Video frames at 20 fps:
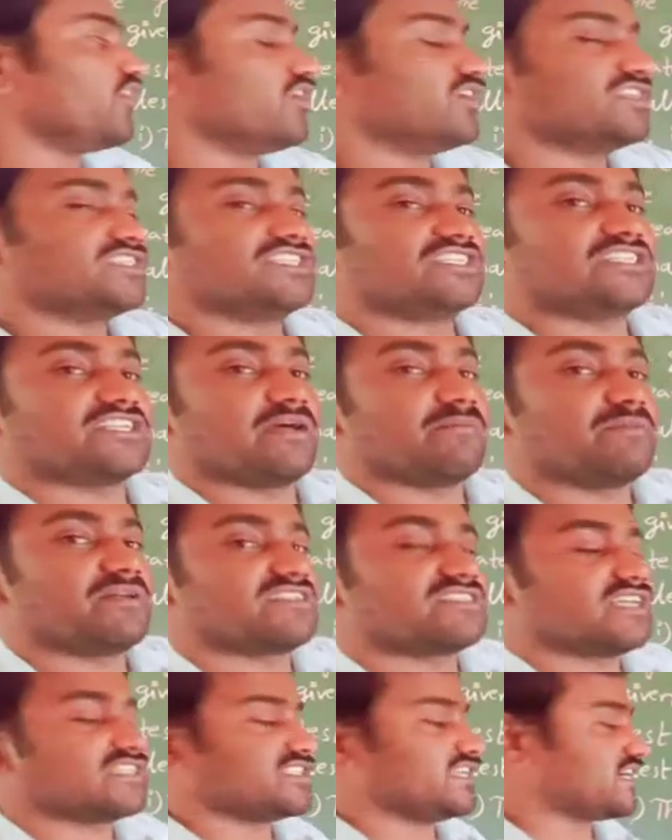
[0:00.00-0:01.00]
4-digit number
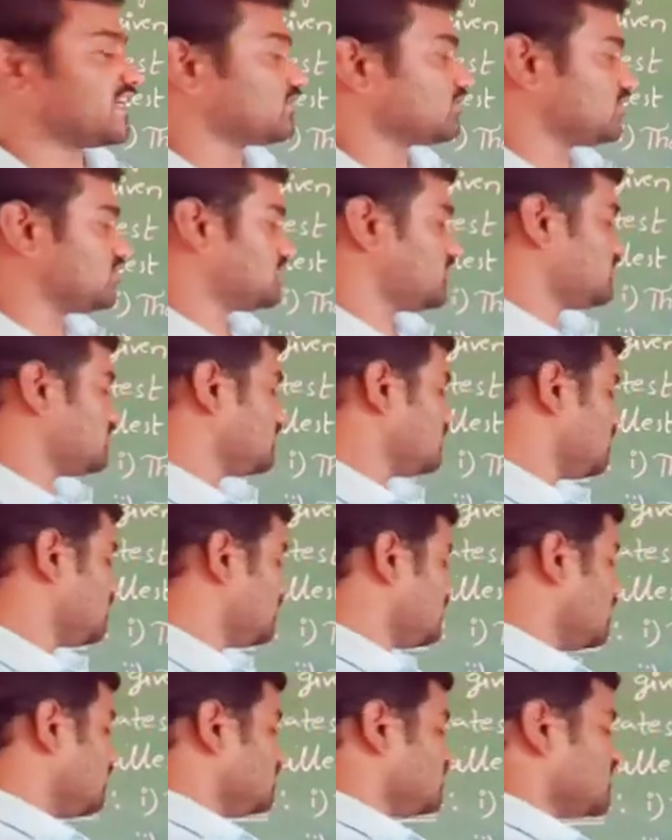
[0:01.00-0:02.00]
is the second question.
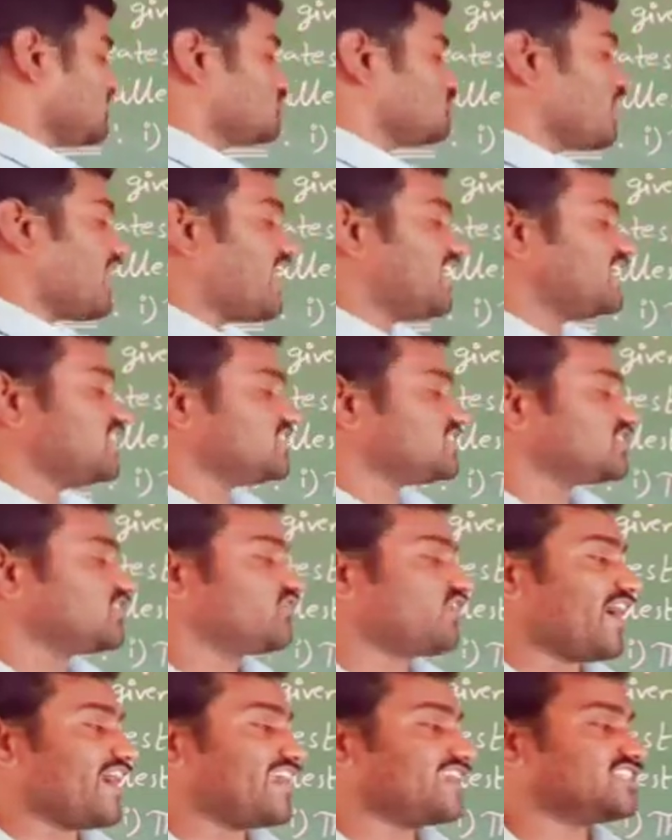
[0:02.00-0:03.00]
The smallest
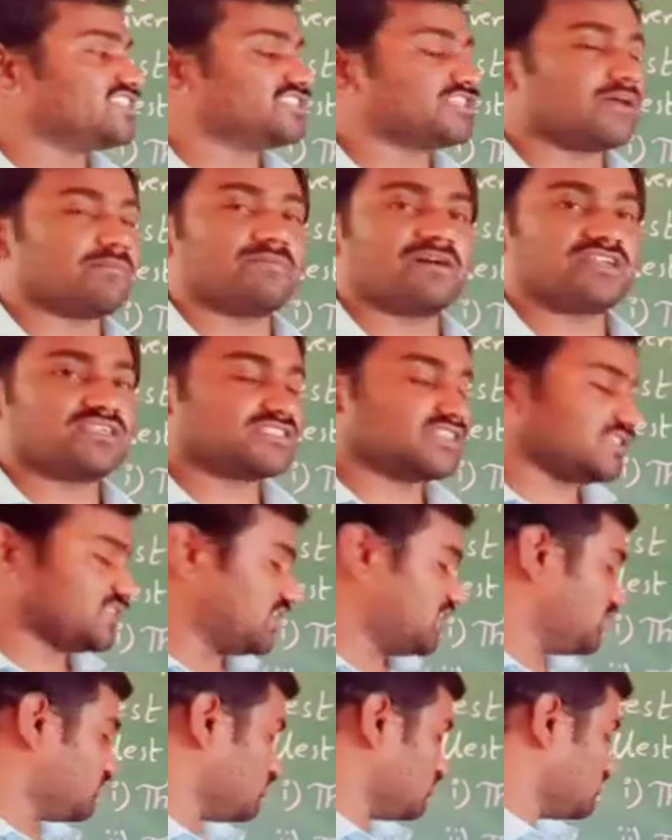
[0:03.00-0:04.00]
5-digit number is the
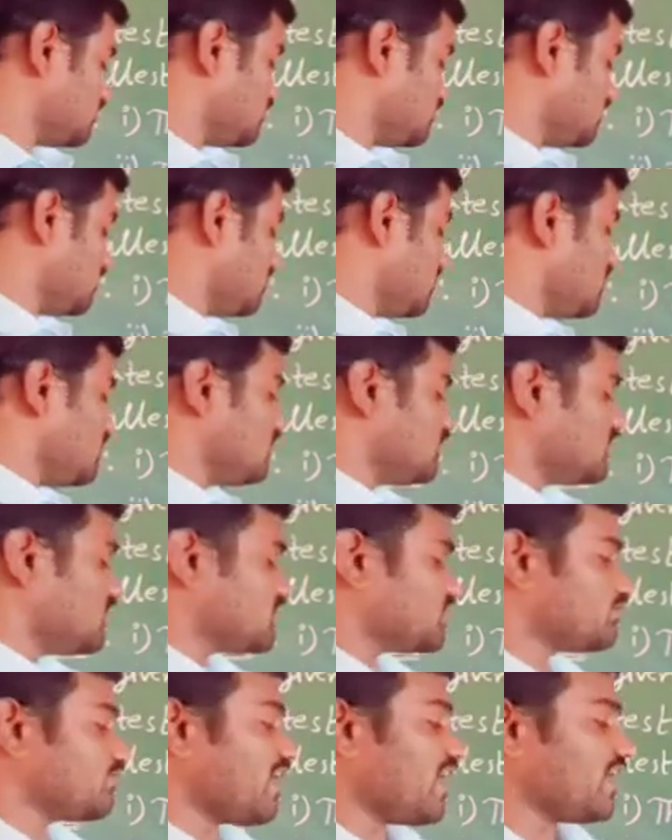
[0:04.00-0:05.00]
third question. The
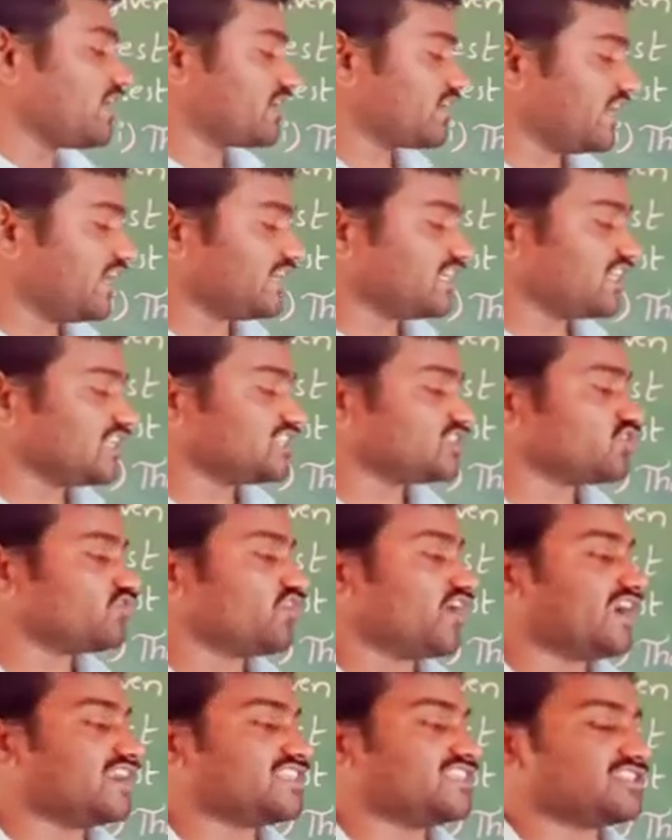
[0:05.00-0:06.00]
greatest
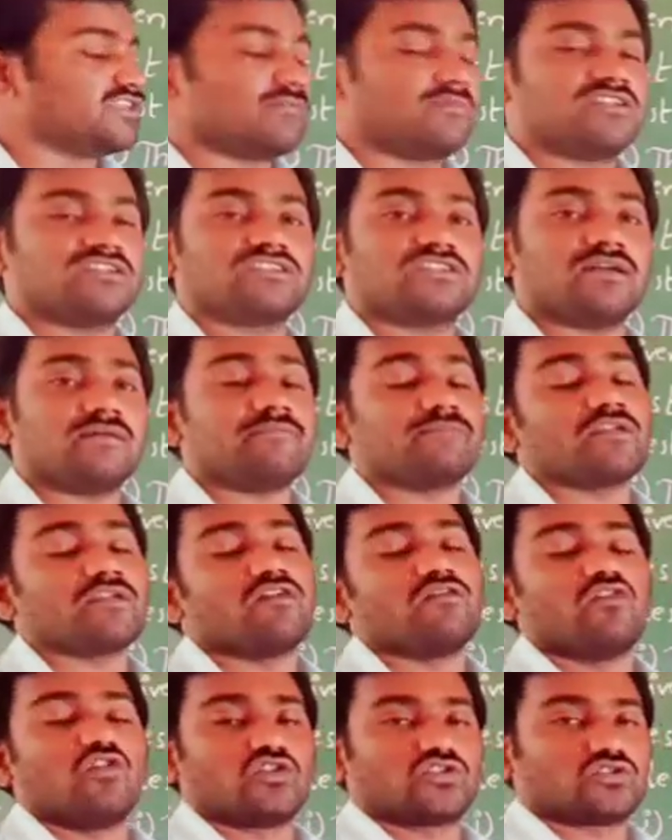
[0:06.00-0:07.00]
5-digit number is
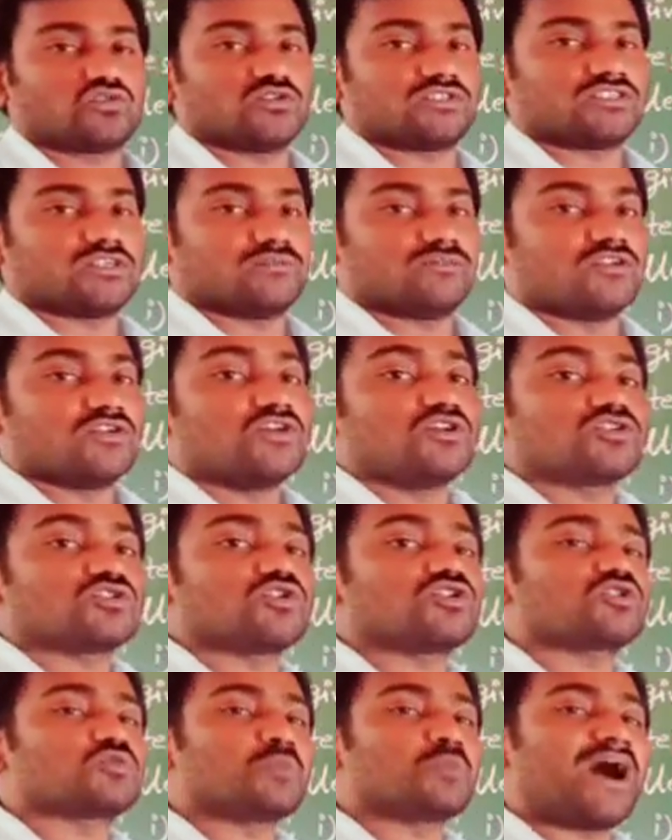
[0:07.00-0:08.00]
the fourth question.
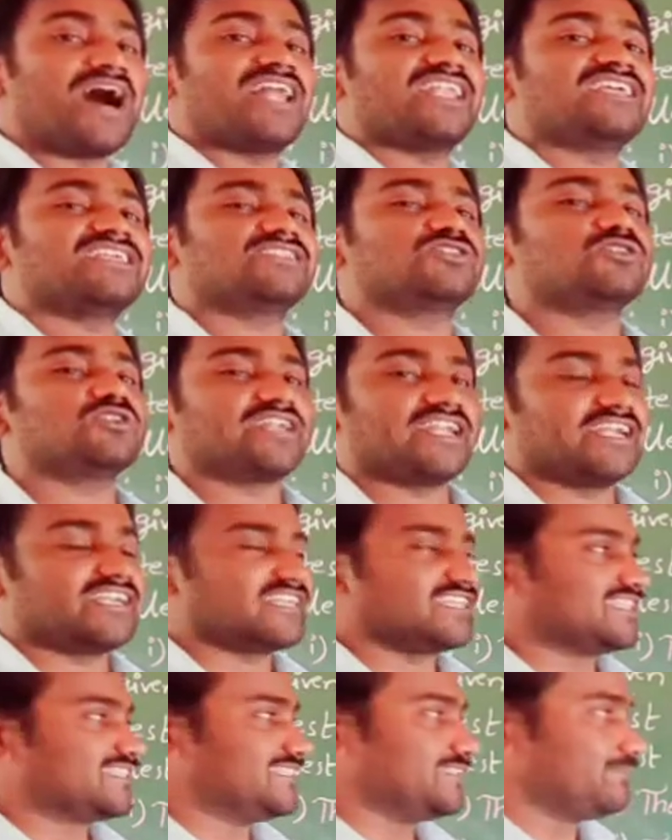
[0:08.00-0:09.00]
So smallest to
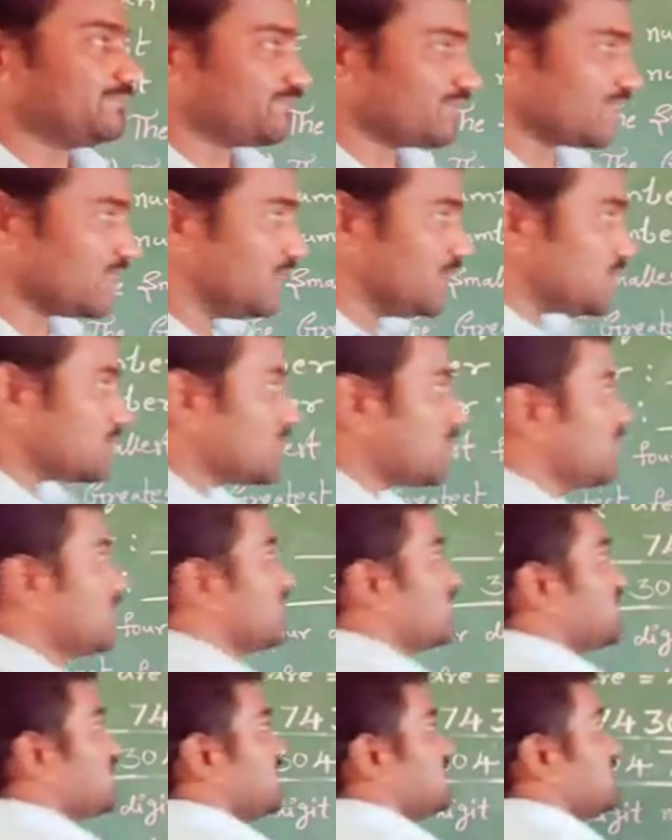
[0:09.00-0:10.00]
greatest.
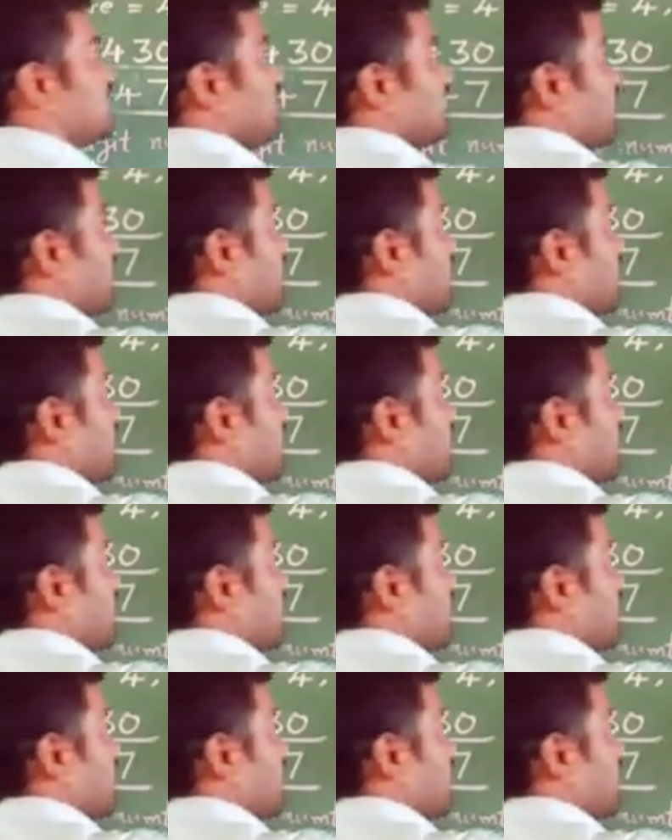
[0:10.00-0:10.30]
So this you